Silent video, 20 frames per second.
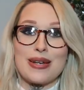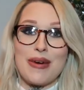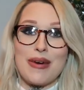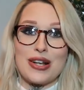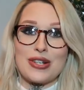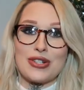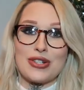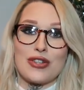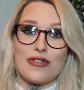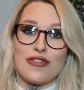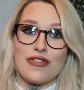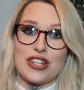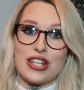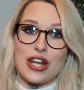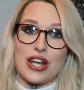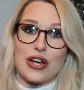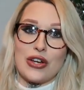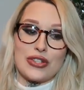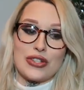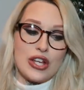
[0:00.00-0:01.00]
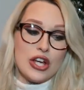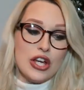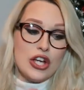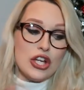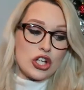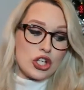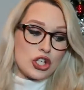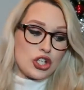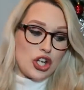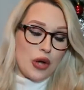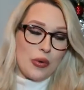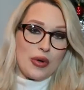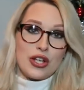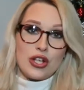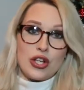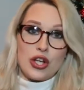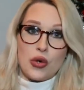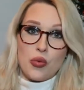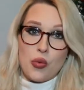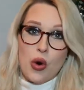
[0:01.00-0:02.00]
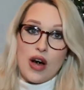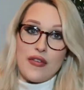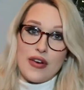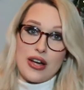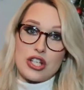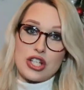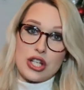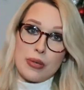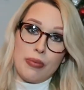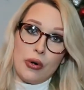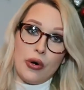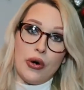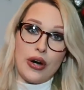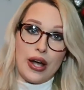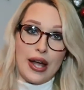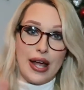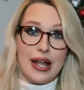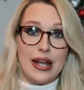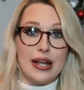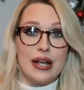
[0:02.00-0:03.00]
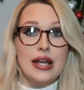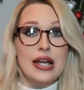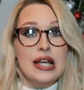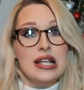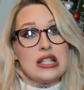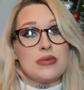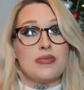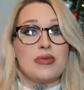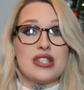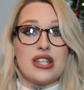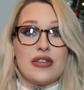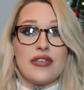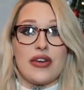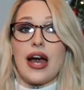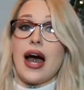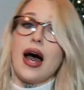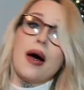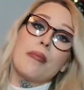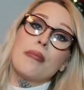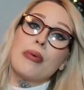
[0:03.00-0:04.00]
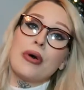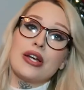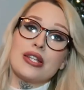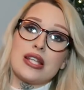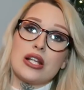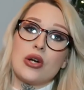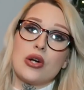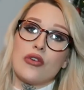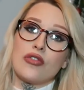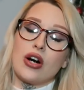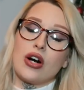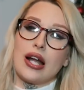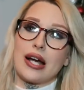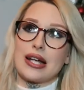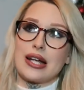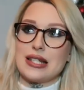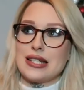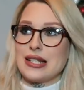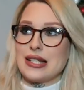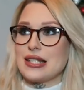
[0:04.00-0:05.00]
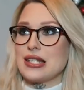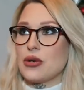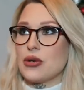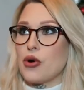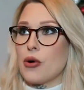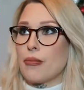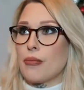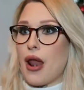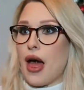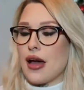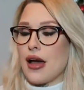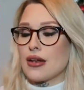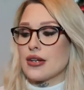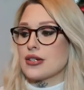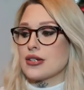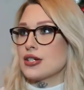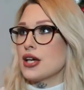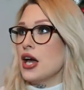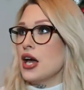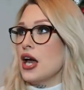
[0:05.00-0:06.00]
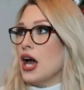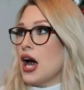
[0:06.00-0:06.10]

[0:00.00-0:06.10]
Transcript: I might do some videos showing you what I've actually put in specific hampers. I know I've got like a Disney one planned.